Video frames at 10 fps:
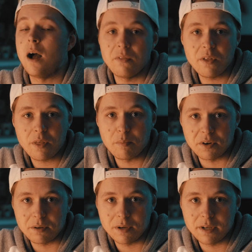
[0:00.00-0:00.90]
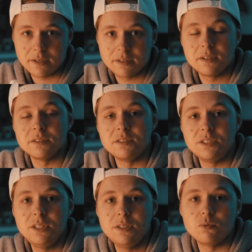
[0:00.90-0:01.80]
Under the bottom line,
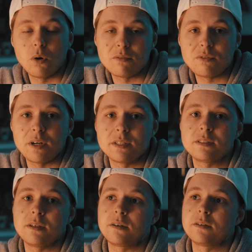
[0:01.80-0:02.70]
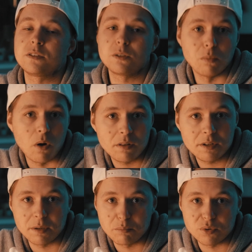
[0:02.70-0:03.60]
ZRAW files are smaller
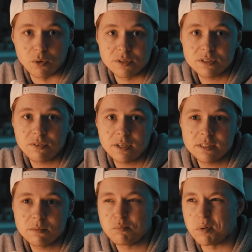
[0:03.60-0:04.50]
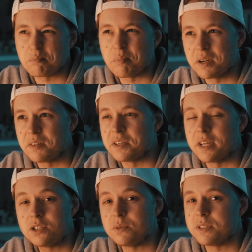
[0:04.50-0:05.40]
than ProRes files, but bigger than
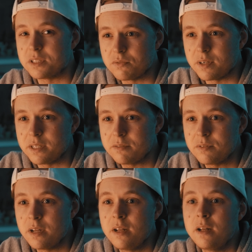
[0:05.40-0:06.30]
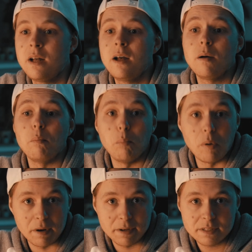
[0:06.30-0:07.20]
H.265,
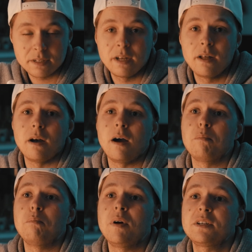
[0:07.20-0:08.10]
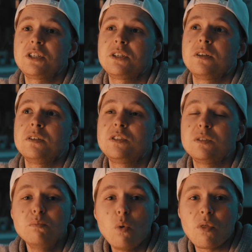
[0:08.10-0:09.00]
but are much
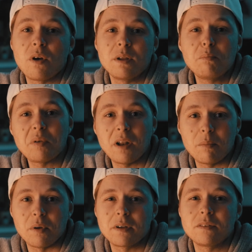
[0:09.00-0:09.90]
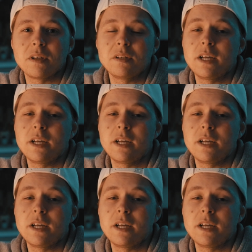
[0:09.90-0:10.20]
smoother in playback than